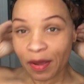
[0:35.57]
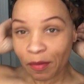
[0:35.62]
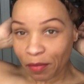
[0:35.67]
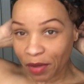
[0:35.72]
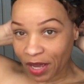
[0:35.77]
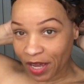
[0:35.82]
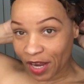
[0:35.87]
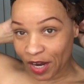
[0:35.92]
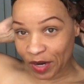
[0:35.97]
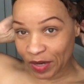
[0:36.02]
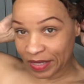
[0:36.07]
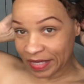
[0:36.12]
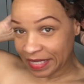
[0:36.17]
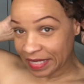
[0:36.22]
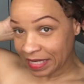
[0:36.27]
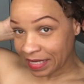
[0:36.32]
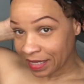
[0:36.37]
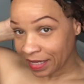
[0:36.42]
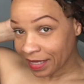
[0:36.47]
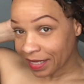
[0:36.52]
My hair is
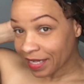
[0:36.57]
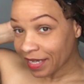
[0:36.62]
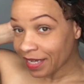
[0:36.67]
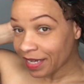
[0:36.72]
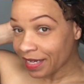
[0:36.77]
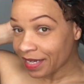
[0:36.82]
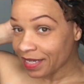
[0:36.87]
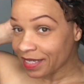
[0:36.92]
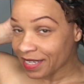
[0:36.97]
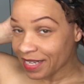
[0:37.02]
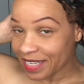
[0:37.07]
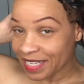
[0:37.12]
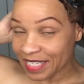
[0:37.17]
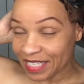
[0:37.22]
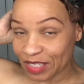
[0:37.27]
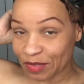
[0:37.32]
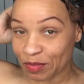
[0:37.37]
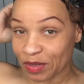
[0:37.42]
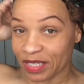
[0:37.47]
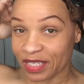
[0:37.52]
clean.
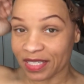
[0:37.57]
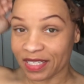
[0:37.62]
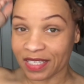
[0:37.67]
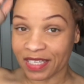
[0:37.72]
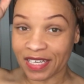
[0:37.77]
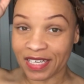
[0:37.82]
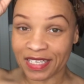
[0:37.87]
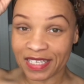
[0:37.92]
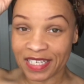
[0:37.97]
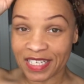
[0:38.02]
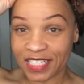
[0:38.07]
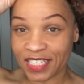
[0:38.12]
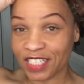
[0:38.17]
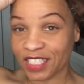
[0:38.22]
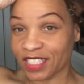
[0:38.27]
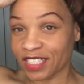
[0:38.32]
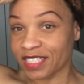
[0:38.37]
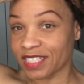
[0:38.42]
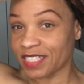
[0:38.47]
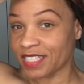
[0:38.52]
It's been
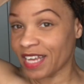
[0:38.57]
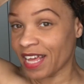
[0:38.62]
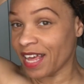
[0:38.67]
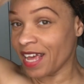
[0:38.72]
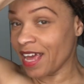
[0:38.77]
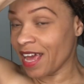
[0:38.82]
conditioned.